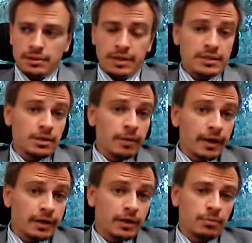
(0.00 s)
Latin
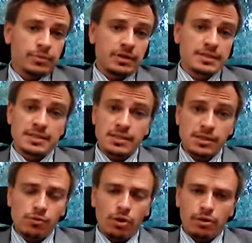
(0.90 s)
American companies and
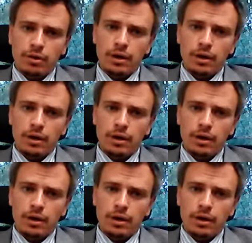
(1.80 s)
so on.